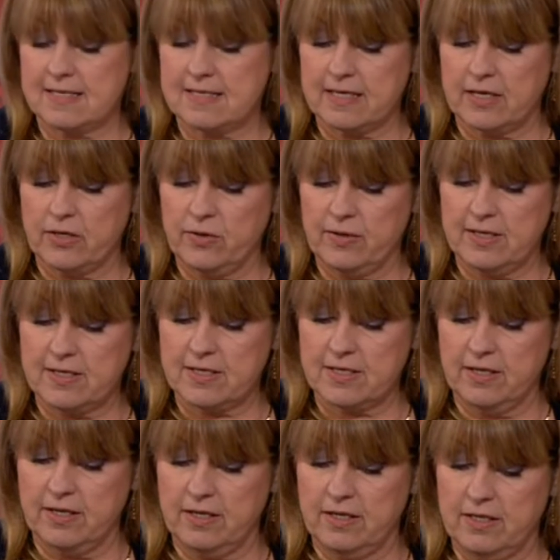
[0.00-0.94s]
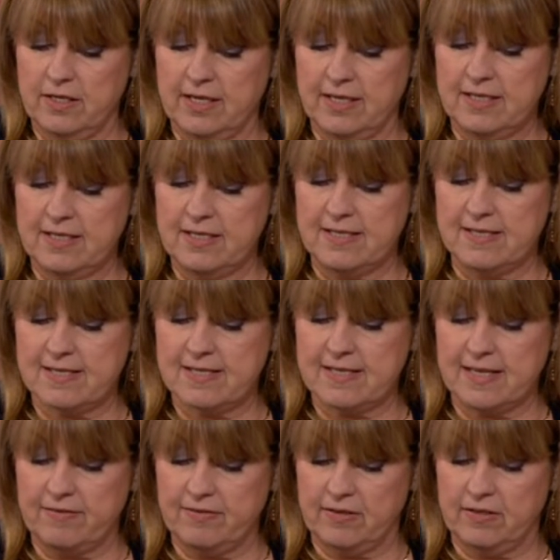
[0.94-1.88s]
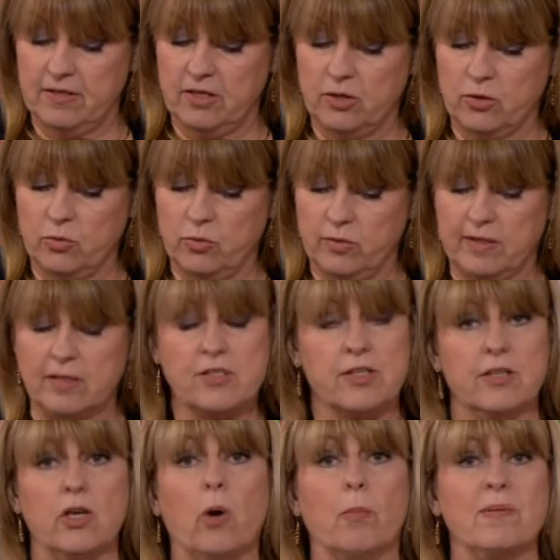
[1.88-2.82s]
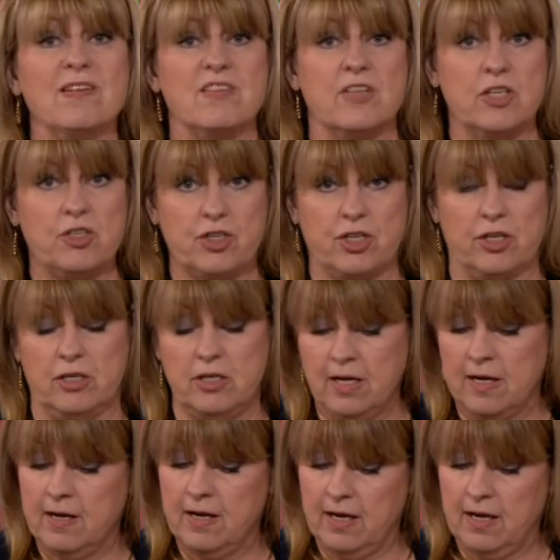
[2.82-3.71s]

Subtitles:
so it's now 97, according to the opposition,